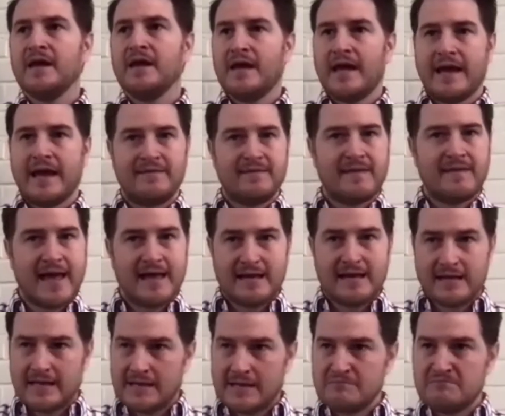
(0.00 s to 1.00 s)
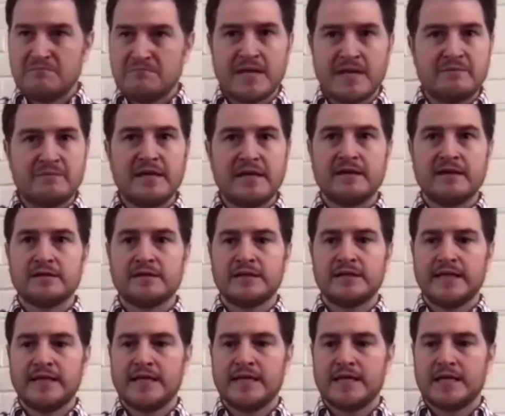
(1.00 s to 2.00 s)
And that
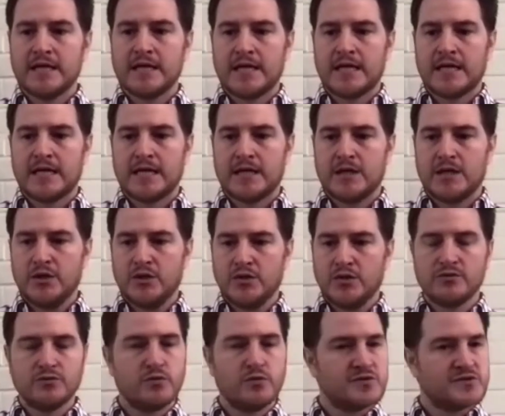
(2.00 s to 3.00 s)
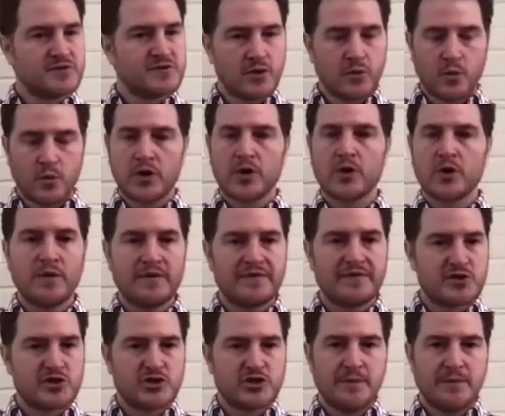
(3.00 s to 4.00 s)
immediately started working with
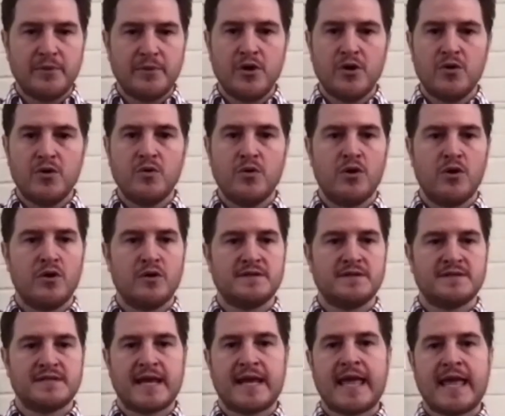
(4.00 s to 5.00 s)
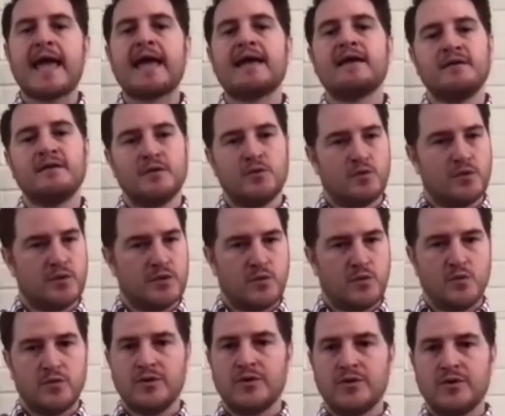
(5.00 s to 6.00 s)
the SHPO on saying, hey,
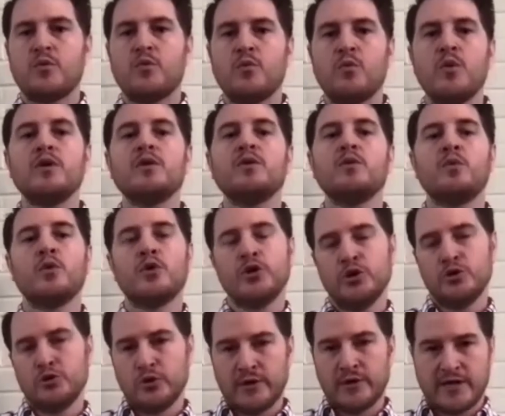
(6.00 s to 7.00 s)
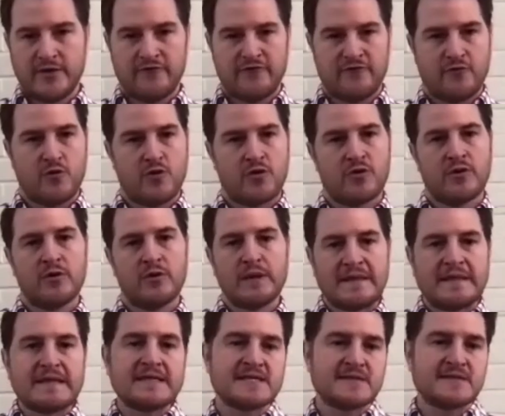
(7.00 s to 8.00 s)
what are you looking for
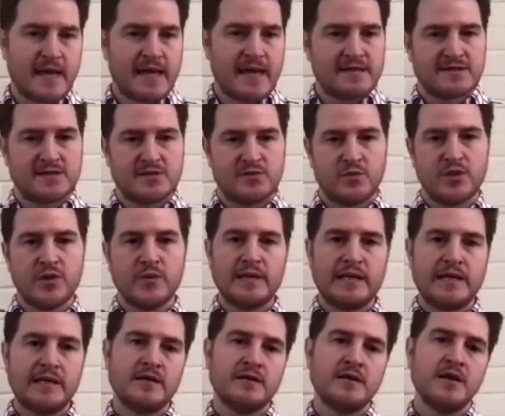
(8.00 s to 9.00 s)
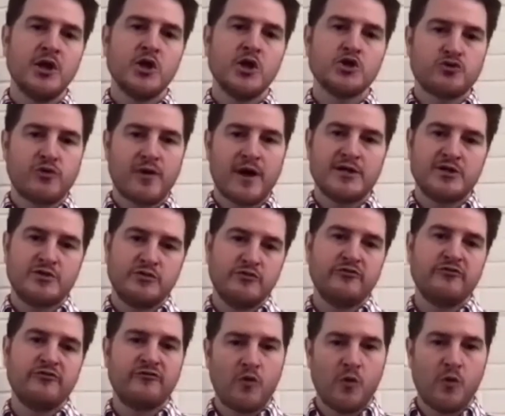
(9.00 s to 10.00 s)
in these spaces? What do we need to try
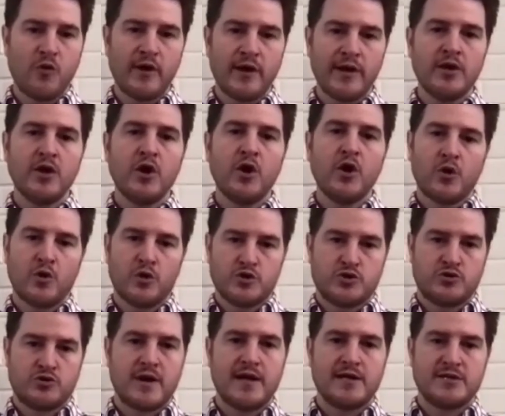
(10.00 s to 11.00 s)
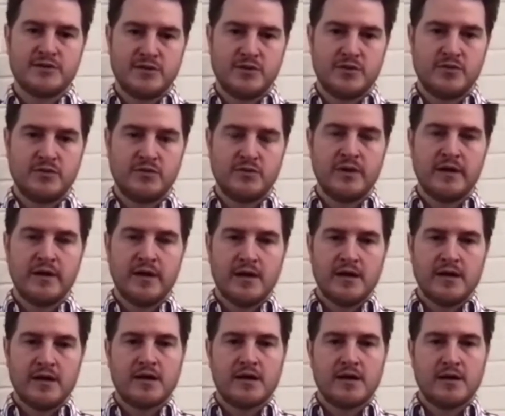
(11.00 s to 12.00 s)
to avoid or try to
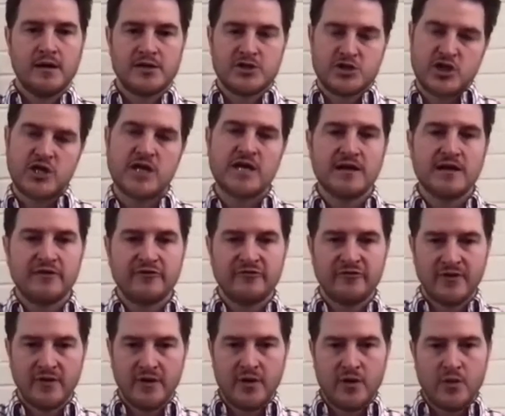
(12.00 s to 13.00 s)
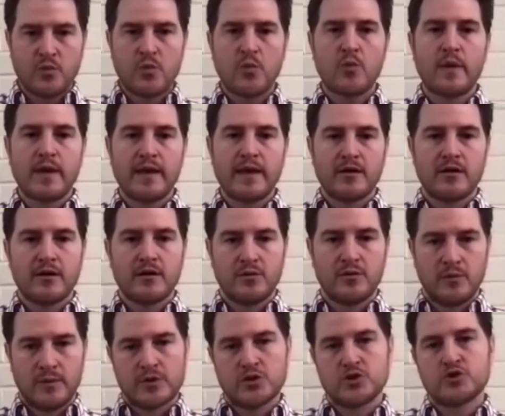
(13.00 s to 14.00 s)
achieve when
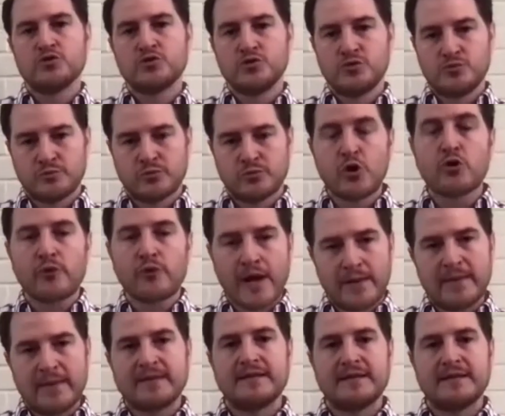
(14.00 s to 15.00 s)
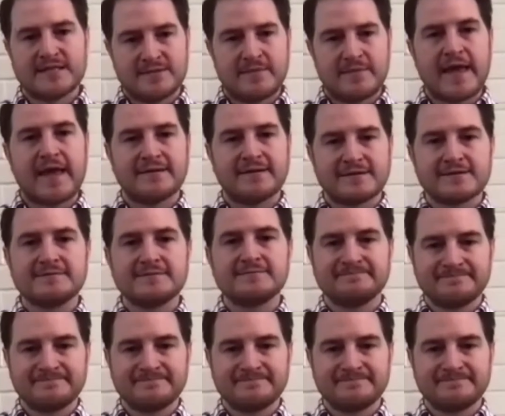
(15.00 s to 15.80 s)
we're programming this space?